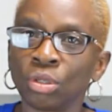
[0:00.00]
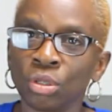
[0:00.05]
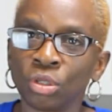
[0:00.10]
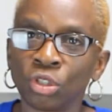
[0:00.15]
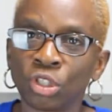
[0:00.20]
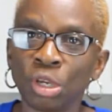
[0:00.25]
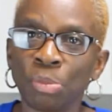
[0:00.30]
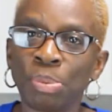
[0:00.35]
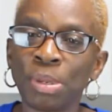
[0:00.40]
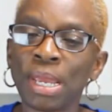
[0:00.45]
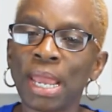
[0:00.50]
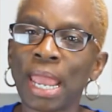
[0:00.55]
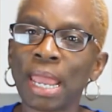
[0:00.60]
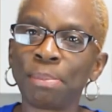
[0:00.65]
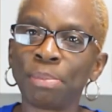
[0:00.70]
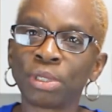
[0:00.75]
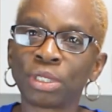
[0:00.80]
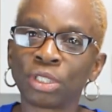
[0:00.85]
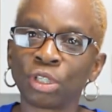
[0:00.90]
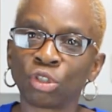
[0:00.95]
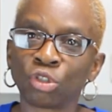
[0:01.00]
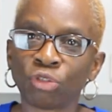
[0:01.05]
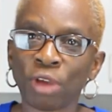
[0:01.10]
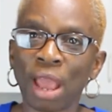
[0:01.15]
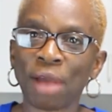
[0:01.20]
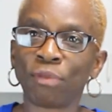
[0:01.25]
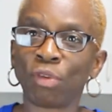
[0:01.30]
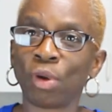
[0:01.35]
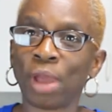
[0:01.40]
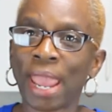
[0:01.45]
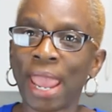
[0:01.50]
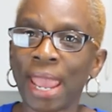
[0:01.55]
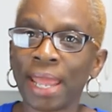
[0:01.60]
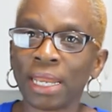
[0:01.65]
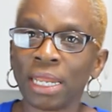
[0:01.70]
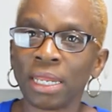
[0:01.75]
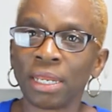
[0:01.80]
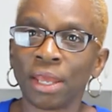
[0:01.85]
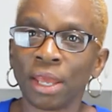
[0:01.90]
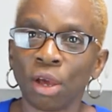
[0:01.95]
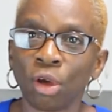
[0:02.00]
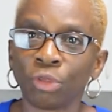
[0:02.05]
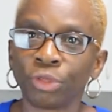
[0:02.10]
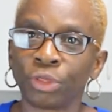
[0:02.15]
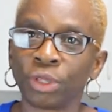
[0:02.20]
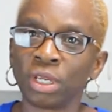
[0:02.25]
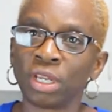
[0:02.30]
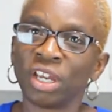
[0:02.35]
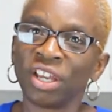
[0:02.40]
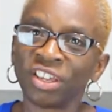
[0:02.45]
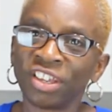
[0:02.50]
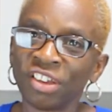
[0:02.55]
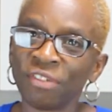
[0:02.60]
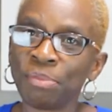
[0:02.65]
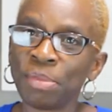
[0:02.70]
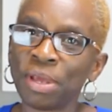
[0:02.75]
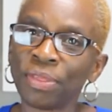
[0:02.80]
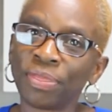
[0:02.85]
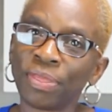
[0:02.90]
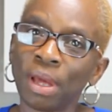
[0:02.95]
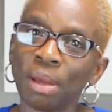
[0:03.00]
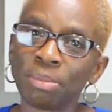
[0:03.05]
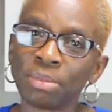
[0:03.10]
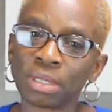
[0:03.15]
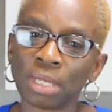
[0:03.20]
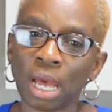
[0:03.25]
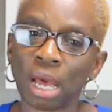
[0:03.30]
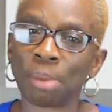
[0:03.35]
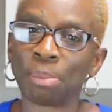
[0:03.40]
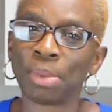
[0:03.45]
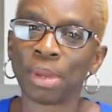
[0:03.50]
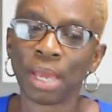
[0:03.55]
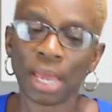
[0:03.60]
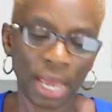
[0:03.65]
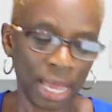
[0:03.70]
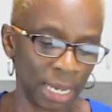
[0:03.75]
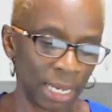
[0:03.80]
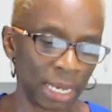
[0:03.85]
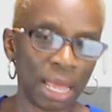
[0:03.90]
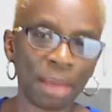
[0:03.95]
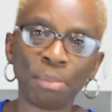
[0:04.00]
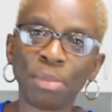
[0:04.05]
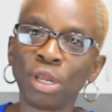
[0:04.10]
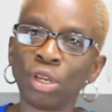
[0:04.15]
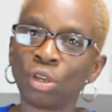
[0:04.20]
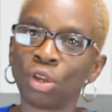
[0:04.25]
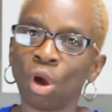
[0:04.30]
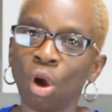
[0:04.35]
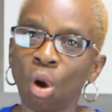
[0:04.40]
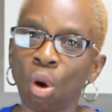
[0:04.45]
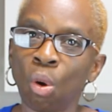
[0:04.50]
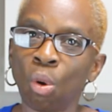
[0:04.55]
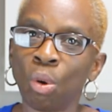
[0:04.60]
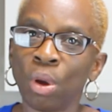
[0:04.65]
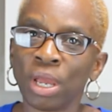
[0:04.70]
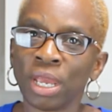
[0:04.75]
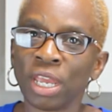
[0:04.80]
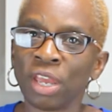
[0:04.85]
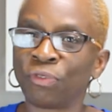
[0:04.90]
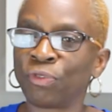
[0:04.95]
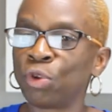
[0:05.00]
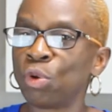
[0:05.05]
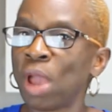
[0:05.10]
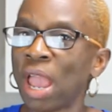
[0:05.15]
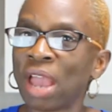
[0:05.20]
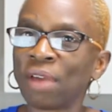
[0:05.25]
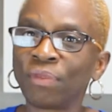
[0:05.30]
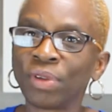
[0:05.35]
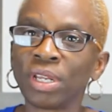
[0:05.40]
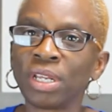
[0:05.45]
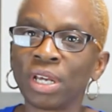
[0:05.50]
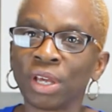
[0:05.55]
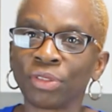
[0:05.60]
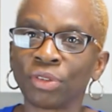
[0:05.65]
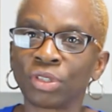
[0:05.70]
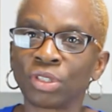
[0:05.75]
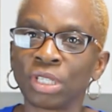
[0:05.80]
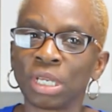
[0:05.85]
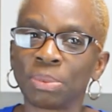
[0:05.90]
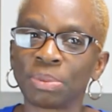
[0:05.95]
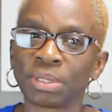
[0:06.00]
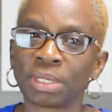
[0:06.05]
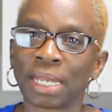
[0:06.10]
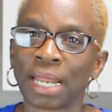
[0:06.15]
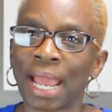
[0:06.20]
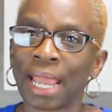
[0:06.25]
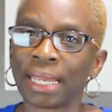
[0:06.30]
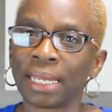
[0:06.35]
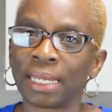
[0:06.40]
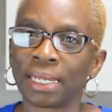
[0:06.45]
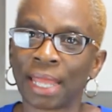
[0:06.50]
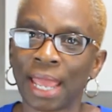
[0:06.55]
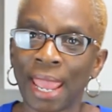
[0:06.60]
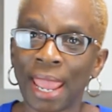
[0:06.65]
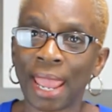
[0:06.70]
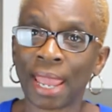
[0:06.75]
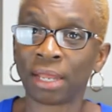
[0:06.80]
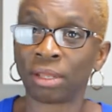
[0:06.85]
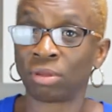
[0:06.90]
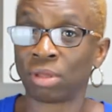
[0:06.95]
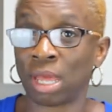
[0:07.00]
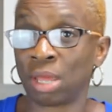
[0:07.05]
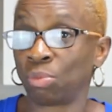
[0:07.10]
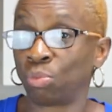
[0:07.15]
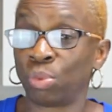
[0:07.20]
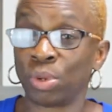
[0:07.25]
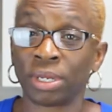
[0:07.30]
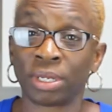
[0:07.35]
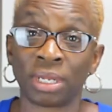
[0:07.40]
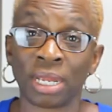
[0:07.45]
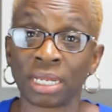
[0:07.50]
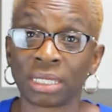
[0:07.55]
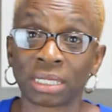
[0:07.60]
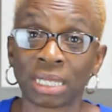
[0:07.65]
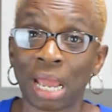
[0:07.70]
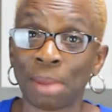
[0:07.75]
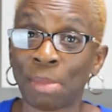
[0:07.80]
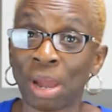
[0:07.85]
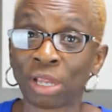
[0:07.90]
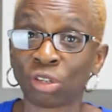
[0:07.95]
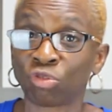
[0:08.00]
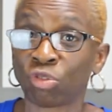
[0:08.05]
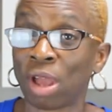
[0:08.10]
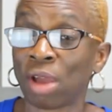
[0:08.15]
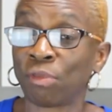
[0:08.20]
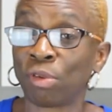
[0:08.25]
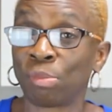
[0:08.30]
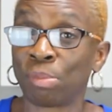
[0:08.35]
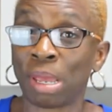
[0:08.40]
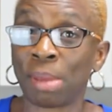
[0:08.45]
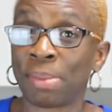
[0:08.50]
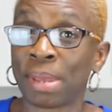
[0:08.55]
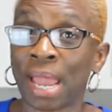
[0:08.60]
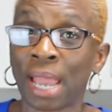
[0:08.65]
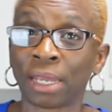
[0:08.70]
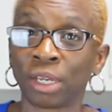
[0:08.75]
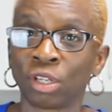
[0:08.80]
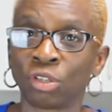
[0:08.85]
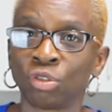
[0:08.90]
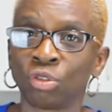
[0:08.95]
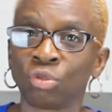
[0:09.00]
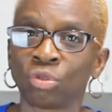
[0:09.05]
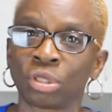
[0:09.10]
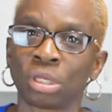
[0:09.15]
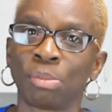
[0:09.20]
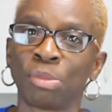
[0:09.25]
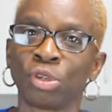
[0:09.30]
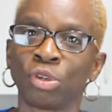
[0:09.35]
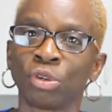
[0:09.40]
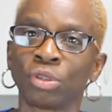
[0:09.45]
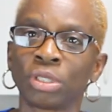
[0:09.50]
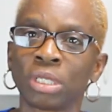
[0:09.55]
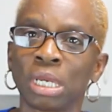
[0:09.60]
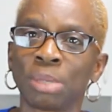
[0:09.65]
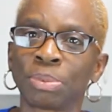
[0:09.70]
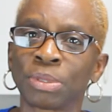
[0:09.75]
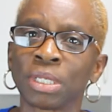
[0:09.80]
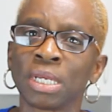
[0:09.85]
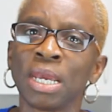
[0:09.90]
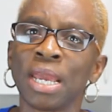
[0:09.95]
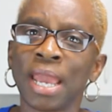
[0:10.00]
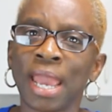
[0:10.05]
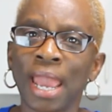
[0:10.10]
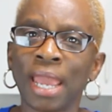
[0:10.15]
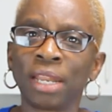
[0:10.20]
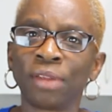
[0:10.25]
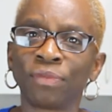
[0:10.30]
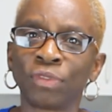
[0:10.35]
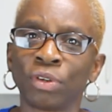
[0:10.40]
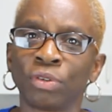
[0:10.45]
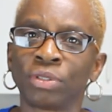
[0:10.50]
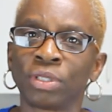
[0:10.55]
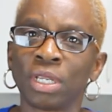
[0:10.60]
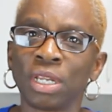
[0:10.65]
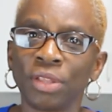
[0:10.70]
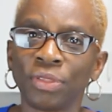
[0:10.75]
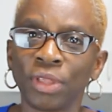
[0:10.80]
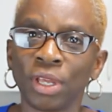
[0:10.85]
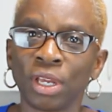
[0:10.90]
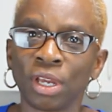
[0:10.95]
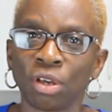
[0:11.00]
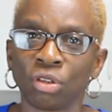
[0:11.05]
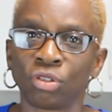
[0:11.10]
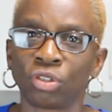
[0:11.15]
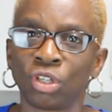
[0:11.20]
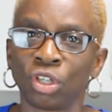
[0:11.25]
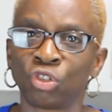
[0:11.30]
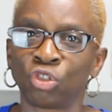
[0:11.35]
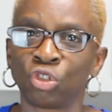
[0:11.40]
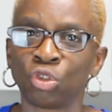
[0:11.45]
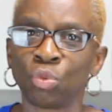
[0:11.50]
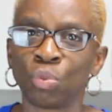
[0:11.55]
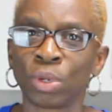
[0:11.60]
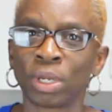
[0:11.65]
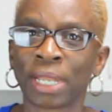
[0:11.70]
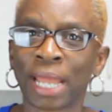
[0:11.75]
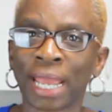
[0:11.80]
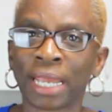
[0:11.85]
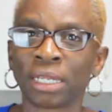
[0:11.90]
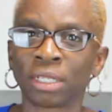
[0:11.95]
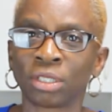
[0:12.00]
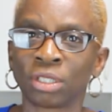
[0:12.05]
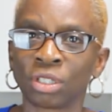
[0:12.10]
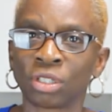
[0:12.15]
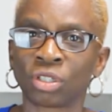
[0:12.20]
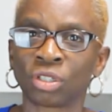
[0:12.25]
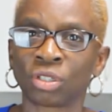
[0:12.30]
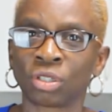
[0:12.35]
to be able to travel and eat healthy, give me a thumbs up and let me know if you have any other tips that I can add, that when next time I travel, maybe I can use some of your tips. And if there's anything else that you would like to